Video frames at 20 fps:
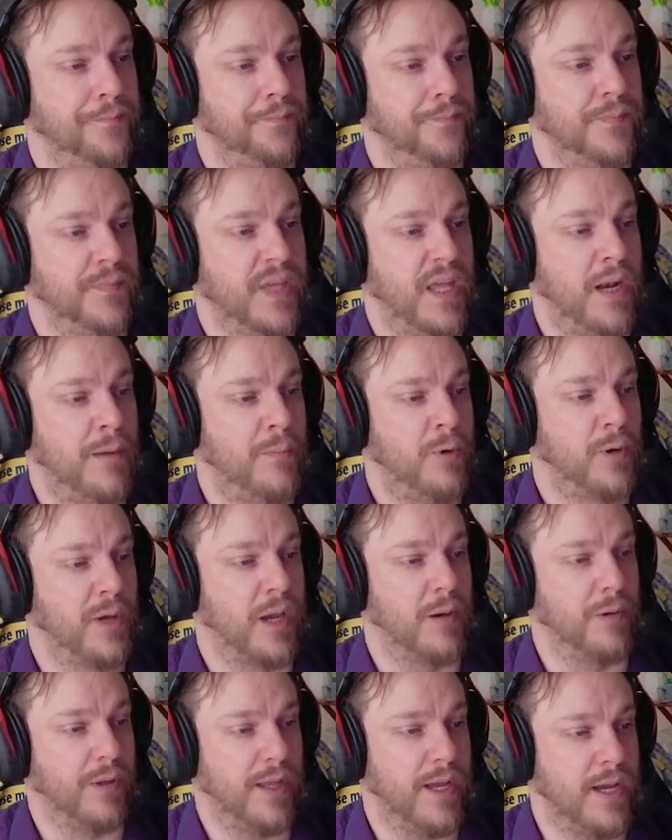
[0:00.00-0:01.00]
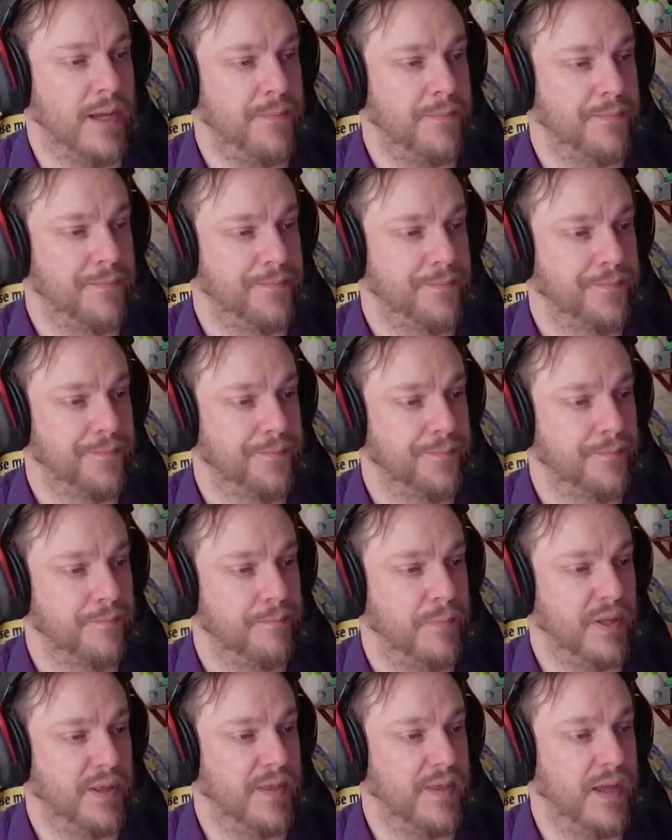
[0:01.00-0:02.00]
And I'm okay with that.
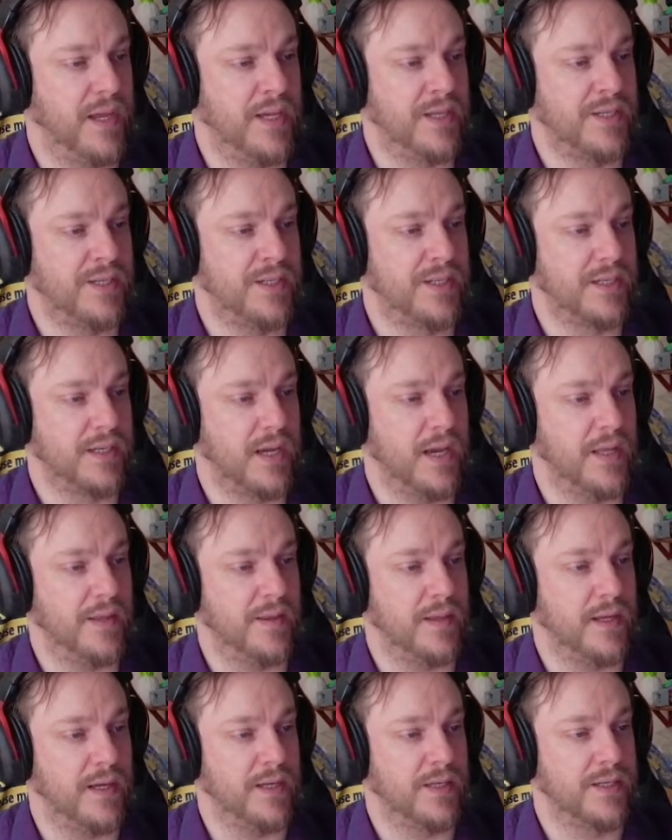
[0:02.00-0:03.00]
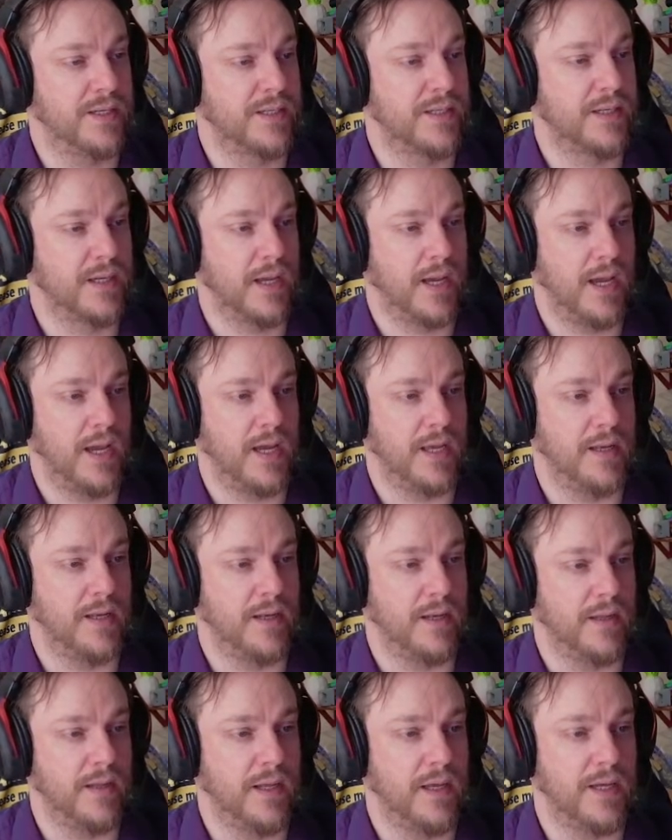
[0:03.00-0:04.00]
But this and this and
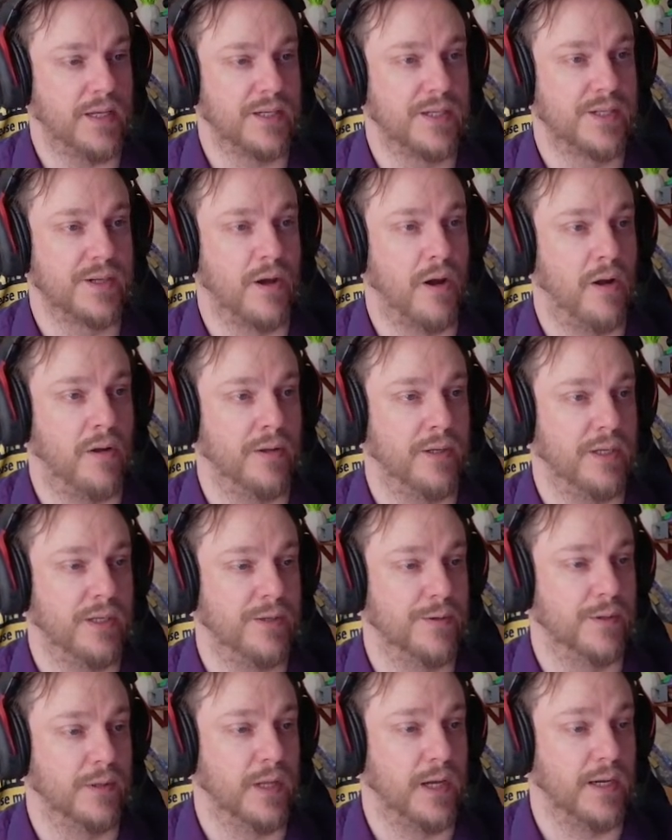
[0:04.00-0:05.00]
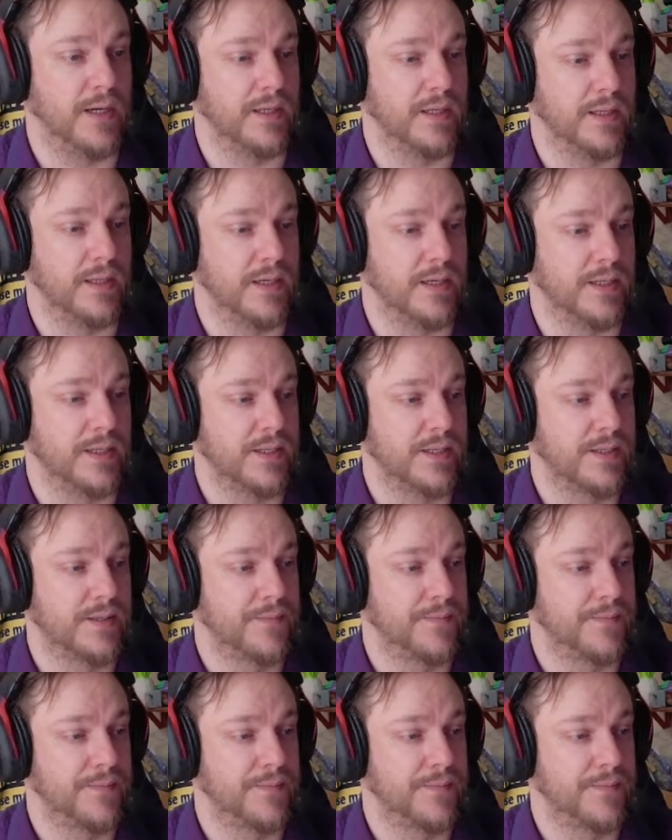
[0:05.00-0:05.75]
this all need to align to this.